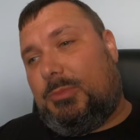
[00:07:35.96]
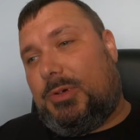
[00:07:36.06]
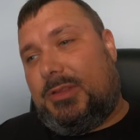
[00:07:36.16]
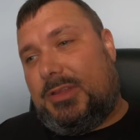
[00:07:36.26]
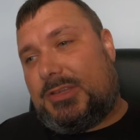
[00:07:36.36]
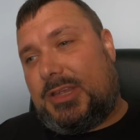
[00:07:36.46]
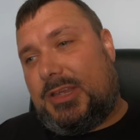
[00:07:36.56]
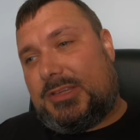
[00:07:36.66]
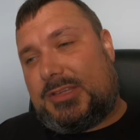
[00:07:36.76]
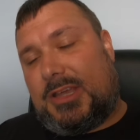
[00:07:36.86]
But in this
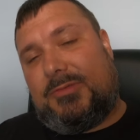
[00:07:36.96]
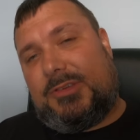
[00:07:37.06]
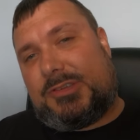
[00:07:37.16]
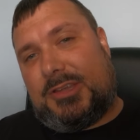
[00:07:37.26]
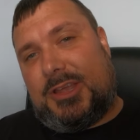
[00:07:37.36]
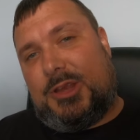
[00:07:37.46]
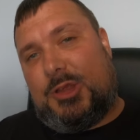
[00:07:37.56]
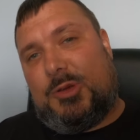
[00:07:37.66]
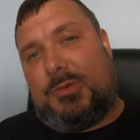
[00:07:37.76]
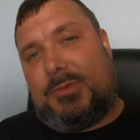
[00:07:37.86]
case, obviously I
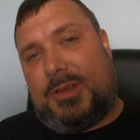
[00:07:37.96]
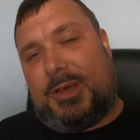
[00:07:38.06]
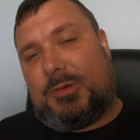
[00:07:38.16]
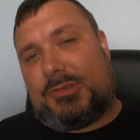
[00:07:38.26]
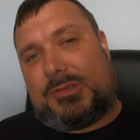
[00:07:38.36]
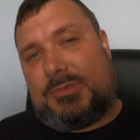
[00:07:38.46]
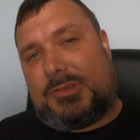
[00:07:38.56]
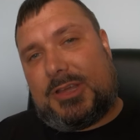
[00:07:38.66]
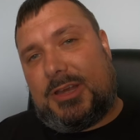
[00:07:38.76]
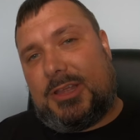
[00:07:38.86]
knew that I was
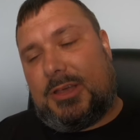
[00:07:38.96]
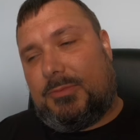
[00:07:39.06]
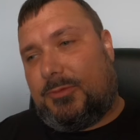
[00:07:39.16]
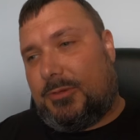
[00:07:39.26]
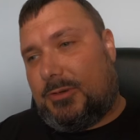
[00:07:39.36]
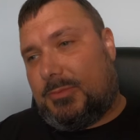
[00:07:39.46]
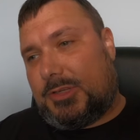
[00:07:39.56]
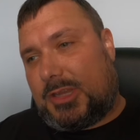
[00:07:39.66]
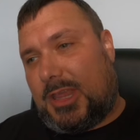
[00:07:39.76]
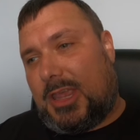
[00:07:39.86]
signing up for a
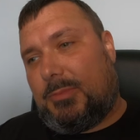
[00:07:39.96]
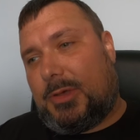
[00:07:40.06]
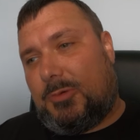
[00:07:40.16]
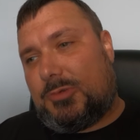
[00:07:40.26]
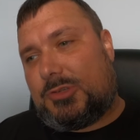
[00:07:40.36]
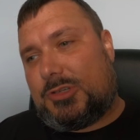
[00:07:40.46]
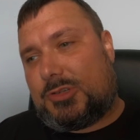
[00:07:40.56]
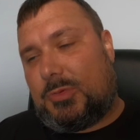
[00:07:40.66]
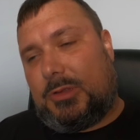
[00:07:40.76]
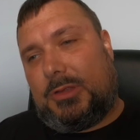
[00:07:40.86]
scam. I was
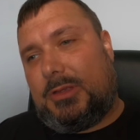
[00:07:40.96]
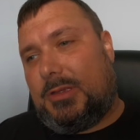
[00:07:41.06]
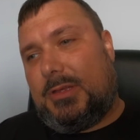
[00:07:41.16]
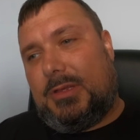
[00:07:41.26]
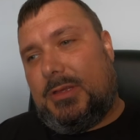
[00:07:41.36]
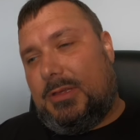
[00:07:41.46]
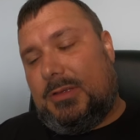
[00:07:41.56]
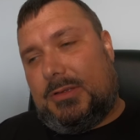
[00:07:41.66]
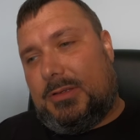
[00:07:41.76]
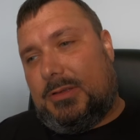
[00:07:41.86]
just really
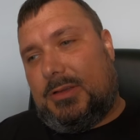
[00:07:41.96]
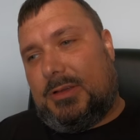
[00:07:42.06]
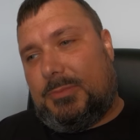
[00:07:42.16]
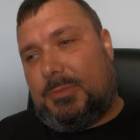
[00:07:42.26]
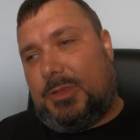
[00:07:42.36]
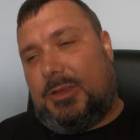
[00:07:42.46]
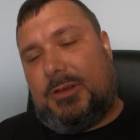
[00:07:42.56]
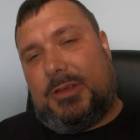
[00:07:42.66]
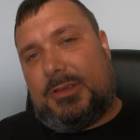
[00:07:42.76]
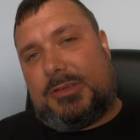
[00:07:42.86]

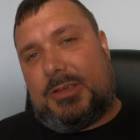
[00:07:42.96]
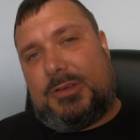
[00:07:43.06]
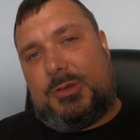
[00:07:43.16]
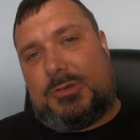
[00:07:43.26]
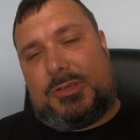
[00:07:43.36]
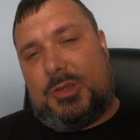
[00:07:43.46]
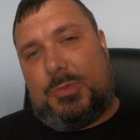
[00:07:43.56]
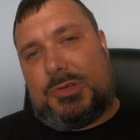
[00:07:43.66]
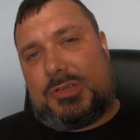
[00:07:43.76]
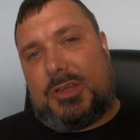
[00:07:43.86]
curious. I do
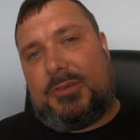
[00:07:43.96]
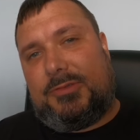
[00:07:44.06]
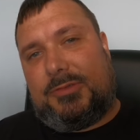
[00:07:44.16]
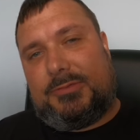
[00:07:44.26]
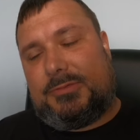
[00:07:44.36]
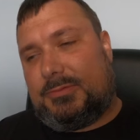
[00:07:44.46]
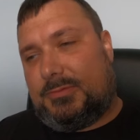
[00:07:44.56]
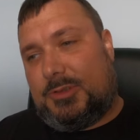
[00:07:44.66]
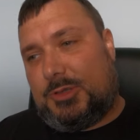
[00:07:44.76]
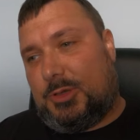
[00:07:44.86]
stupid stuff,
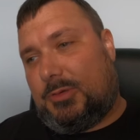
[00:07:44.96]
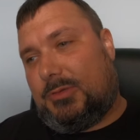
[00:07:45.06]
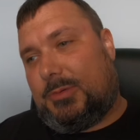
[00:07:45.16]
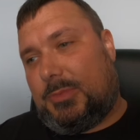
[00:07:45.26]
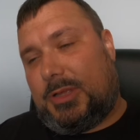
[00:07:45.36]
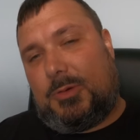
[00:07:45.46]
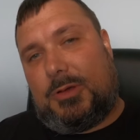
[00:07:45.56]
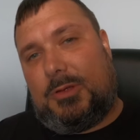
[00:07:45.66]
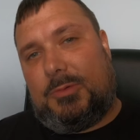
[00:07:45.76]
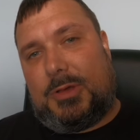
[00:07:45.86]
so I'm like,
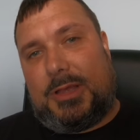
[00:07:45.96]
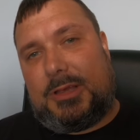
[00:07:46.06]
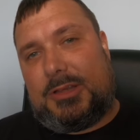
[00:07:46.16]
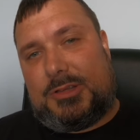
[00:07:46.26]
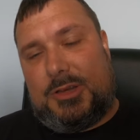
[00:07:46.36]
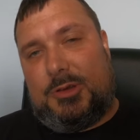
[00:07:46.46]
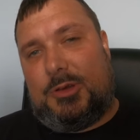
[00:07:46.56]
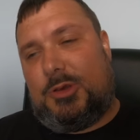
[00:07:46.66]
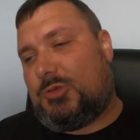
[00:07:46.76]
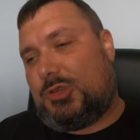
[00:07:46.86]
well, why not continue to
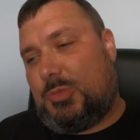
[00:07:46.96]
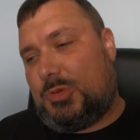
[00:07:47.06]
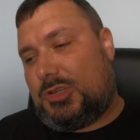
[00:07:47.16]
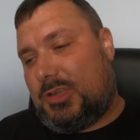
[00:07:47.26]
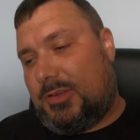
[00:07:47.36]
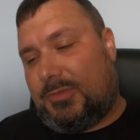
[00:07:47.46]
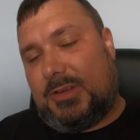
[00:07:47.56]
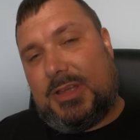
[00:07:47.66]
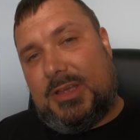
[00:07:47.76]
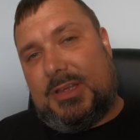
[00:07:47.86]
do stupid stuff
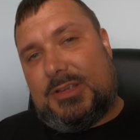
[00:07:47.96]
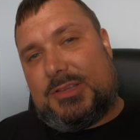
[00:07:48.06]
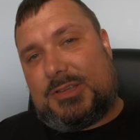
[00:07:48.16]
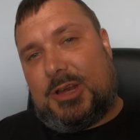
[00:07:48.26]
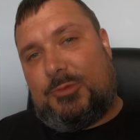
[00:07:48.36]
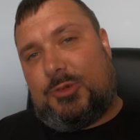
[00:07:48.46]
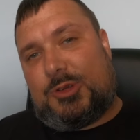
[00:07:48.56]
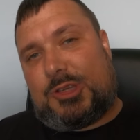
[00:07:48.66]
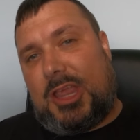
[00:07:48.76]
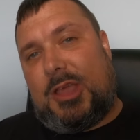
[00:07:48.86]
and sign up for a
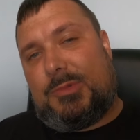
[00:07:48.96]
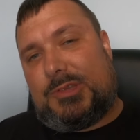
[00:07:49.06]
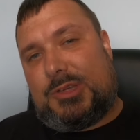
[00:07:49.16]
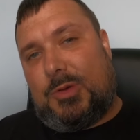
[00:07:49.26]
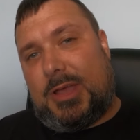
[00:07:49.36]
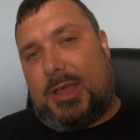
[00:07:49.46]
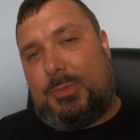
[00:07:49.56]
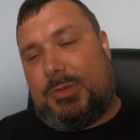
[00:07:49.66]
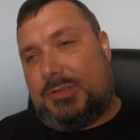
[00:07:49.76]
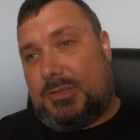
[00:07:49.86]
scam and see what
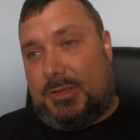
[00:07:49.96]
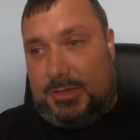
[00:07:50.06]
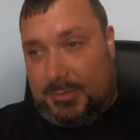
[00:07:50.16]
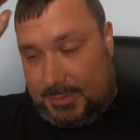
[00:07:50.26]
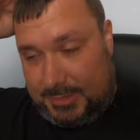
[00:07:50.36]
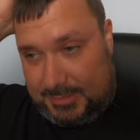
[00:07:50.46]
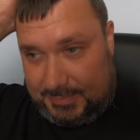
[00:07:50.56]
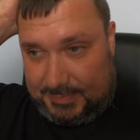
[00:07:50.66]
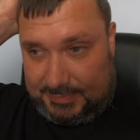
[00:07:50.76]
happens, and then